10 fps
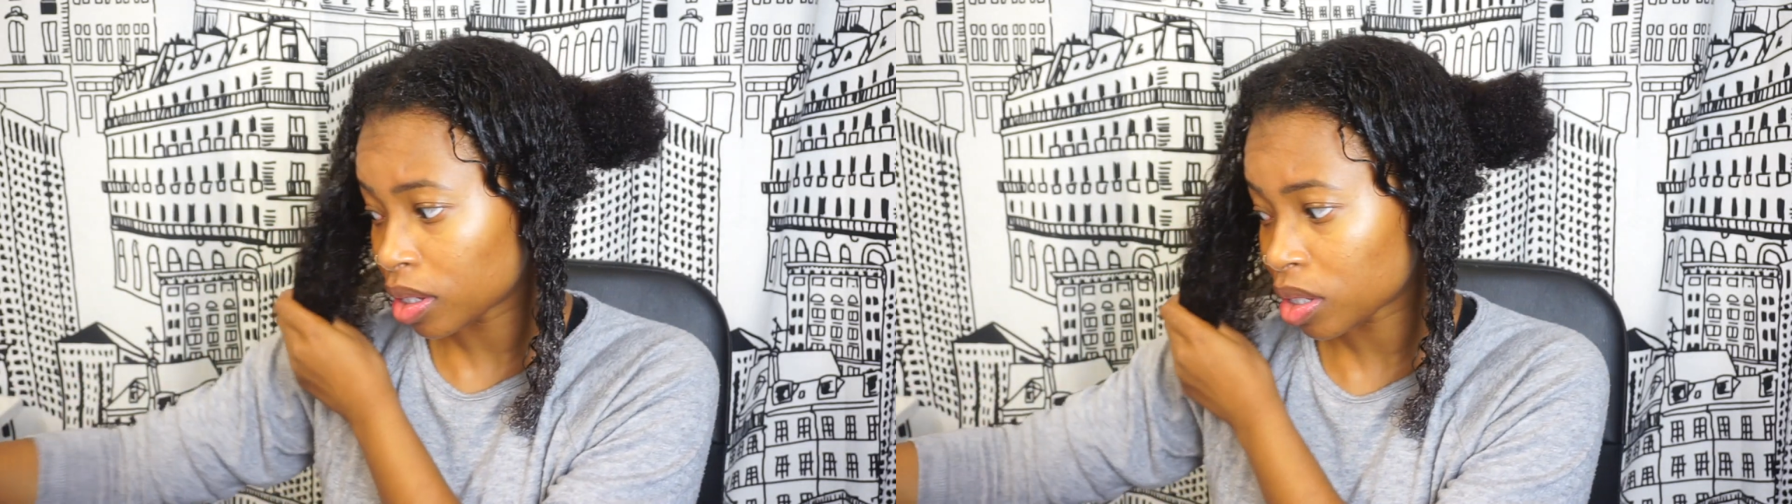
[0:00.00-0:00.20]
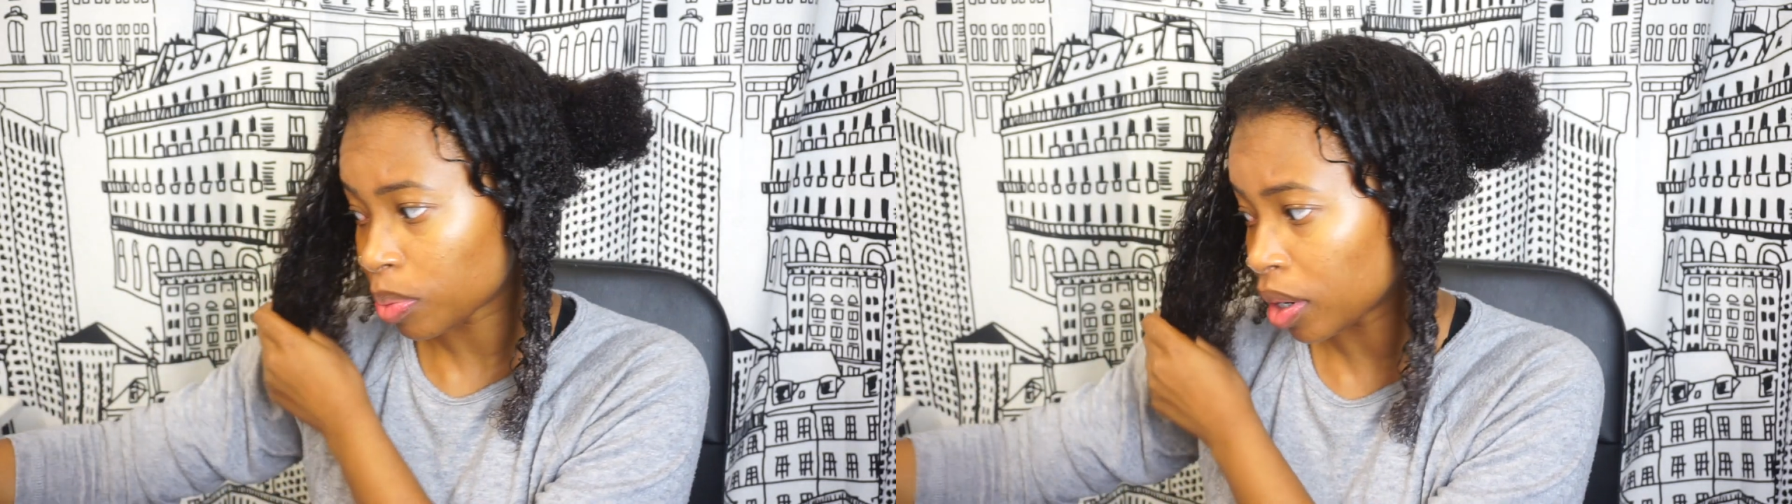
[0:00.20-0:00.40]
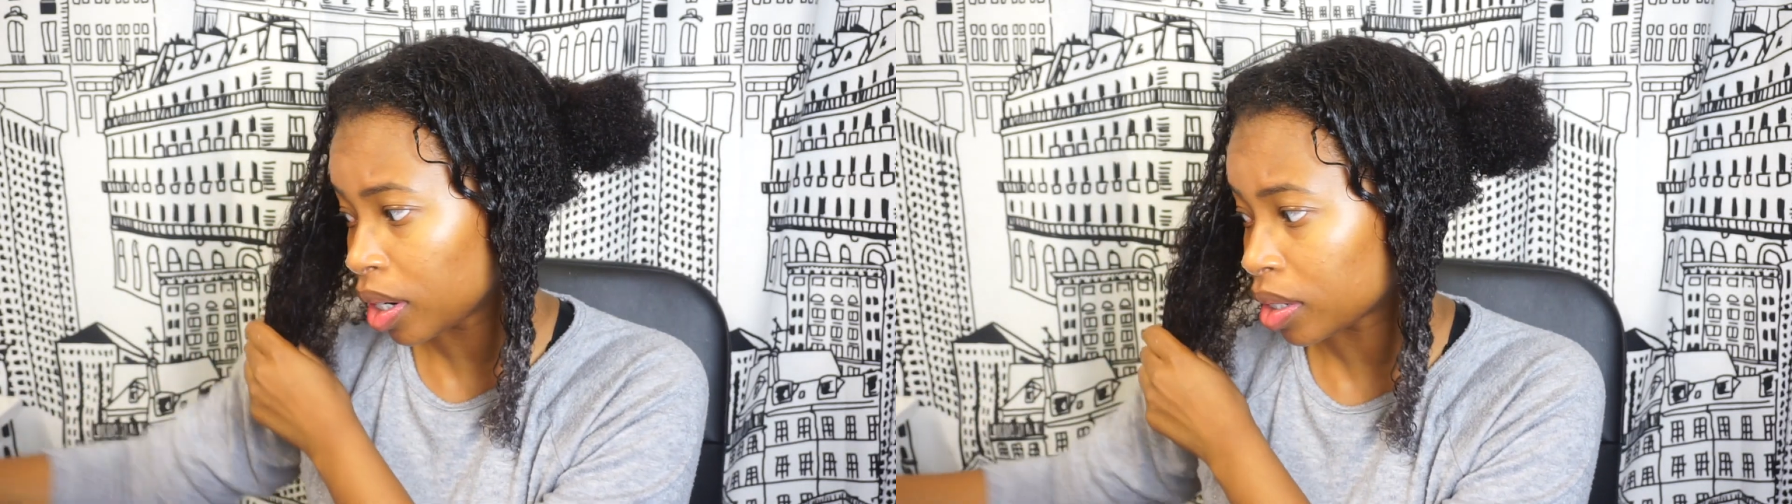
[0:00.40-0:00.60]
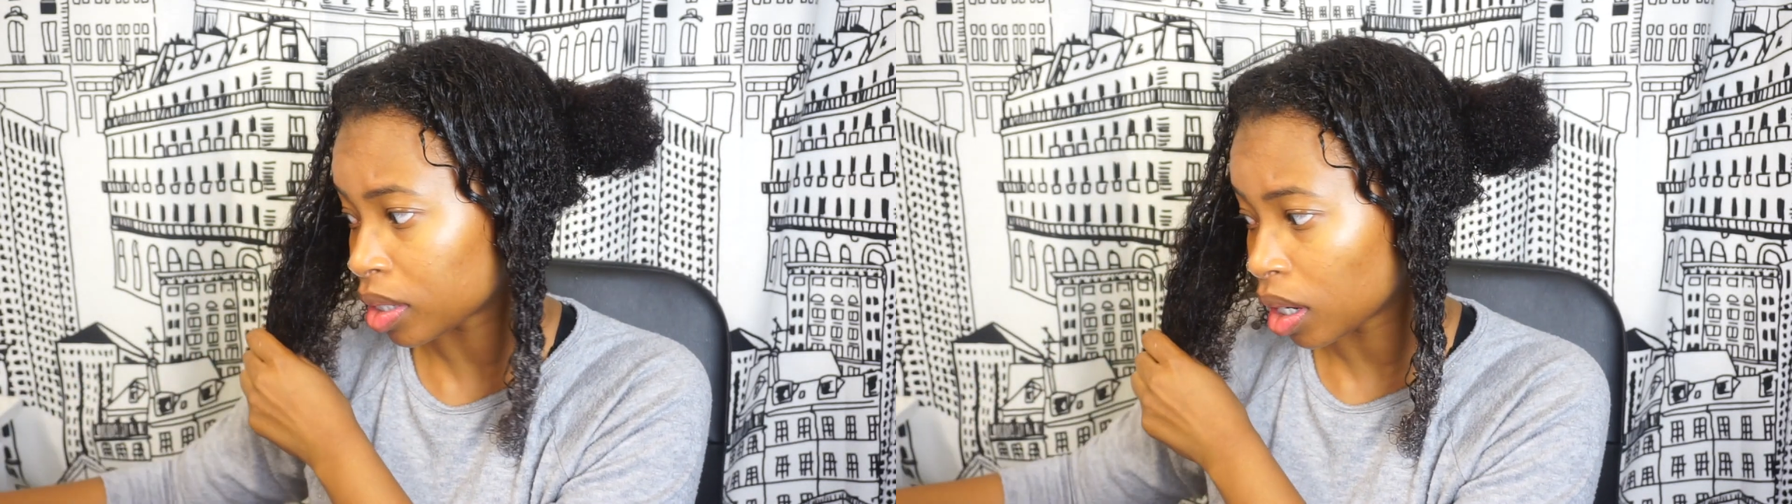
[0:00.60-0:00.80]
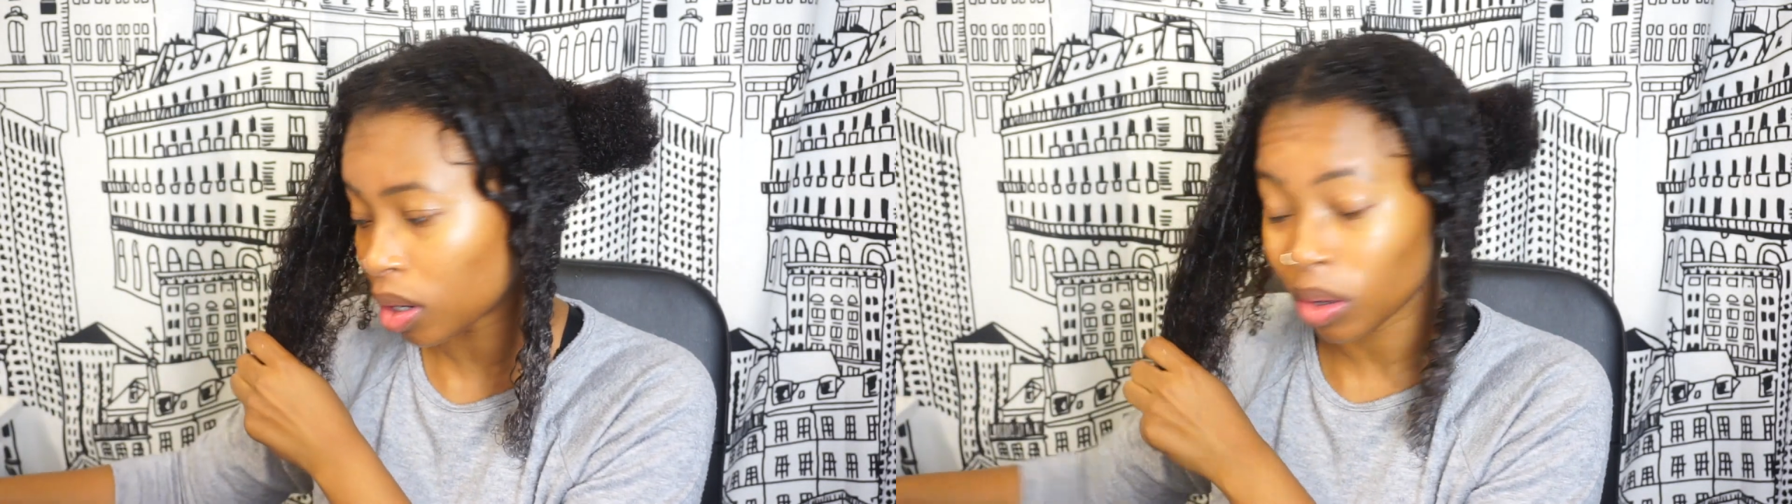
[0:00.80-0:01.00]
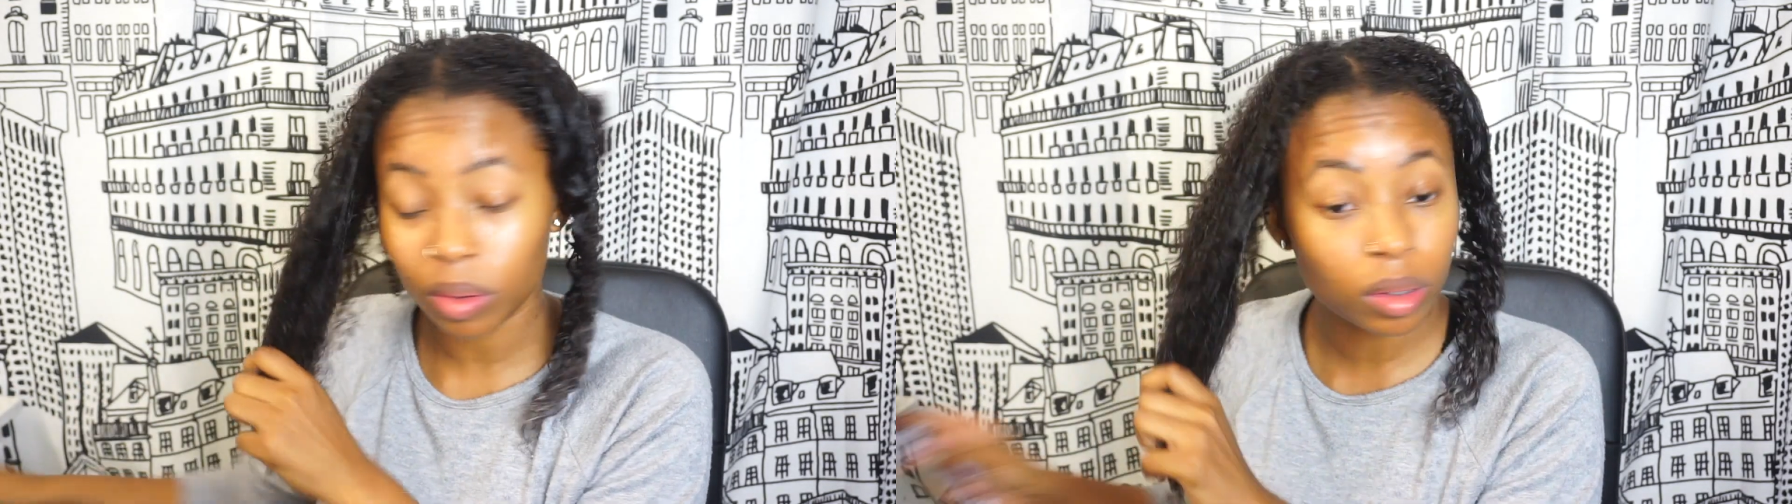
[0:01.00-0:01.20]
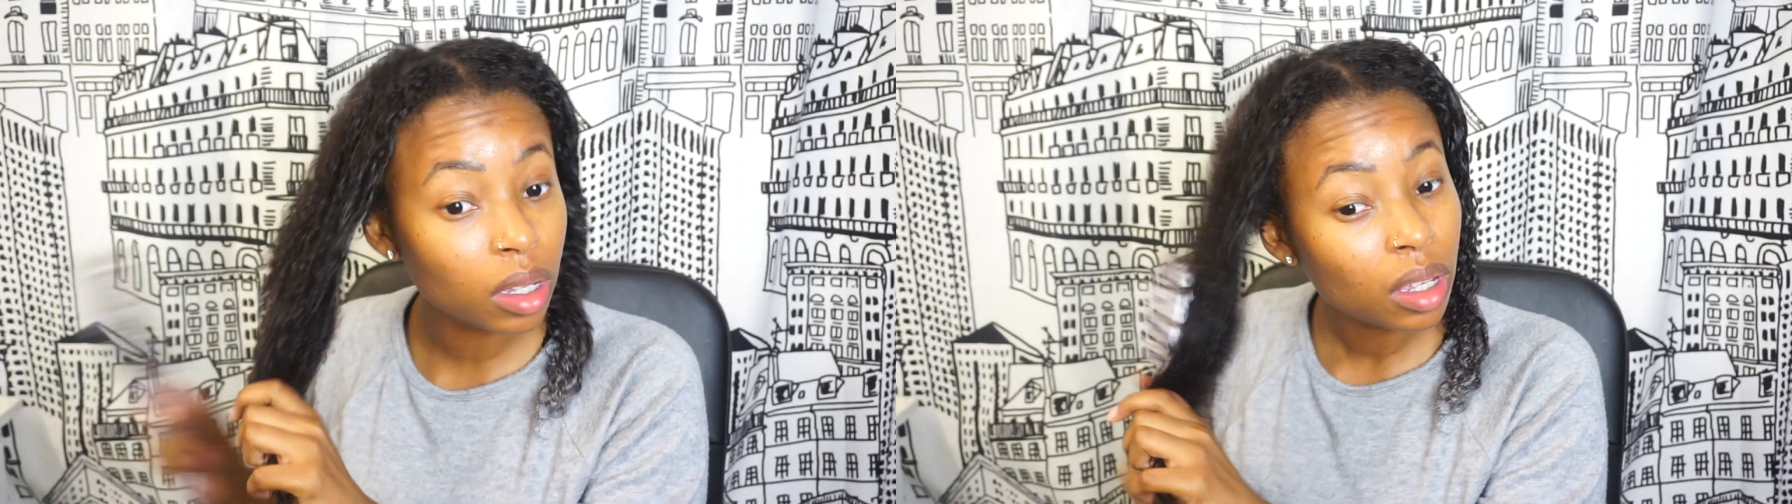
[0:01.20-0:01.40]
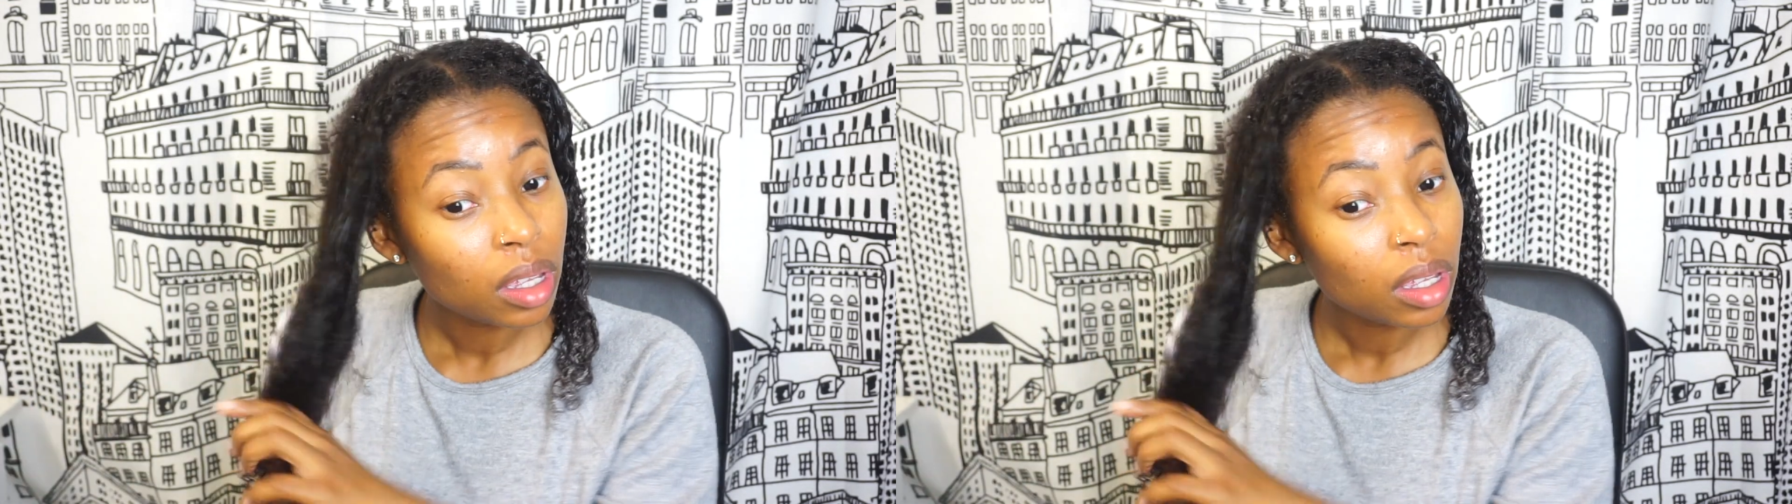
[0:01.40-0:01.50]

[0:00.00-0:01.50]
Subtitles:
this spray, so